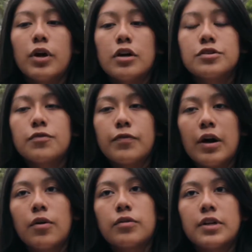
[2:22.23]
We also
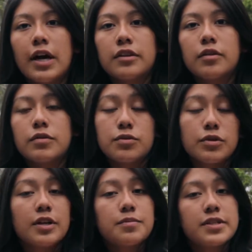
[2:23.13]
found at the
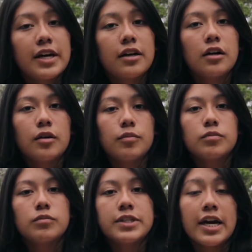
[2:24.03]
restored dump site
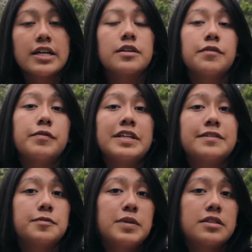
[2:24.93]
signs of
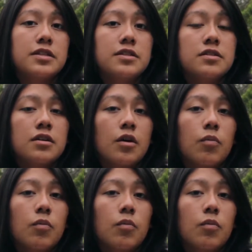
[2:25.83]
invasive species,